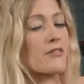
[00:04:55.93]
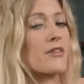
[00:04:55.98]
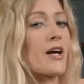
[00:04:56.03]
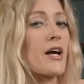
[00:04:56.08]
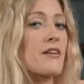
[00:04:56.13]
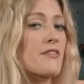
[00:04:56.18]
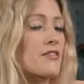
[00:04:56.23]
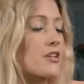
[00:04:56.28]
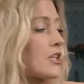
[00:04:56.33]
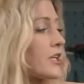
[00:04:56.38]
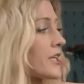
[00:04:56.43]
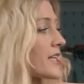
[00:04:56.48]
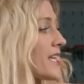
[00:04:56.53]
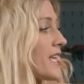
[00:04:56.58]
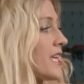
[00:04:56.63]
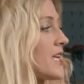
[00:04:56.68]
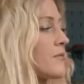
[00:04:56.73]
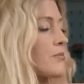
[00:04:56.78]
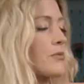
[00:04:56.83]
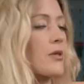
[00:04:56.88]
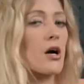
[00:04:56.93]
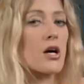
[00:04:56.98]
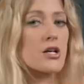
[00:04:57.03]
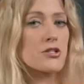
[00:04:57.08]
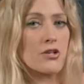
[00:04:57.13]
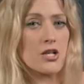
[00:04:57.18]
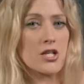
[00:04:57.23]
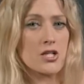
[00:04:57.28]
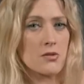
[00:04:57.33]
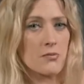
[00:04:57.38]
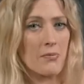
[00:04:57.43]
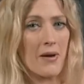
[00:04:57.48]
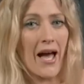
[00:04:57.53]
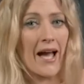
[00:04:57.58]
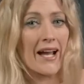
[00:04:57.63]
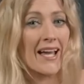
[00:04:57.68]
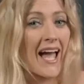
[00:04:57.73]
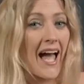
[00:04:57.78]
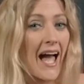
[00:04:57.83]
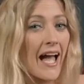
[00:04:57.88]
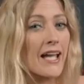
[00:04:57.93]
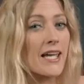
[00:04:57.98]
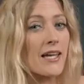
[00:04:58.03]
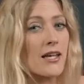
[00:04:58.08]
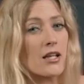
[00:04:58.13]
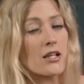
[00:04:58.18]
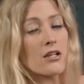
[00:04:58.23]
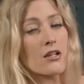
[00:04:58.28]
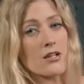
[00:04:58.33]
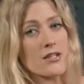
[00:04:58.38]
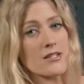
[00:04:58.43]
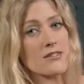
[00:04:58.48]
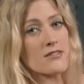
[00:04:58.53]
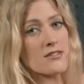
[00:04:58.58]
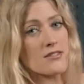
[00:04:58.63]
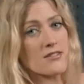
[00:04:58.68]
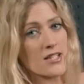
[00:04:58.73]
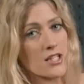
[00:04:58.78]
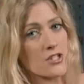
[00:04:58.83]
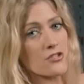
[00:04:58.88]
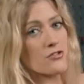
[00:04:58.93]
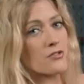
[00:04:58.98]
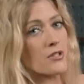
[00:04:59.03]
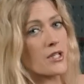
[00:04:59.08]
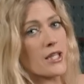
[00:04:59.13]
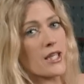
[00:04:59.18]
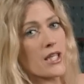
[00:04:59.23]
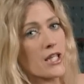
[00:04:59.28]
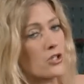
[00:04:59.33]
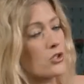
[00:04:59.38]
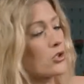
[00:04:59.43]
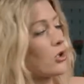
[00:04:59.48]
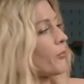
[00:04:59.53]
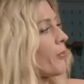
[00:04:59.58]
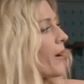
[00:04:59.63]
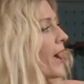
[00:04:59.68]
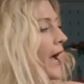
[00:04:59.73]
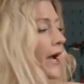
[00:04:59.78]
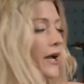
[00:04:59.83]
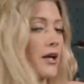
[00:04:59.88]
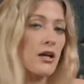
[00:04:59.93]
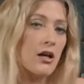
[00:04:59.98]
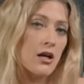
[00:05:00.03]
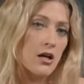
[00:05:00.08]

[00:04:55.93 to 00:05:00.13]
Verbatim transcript: That is gonna keep the hydration pack hanging nice and centrally in your back,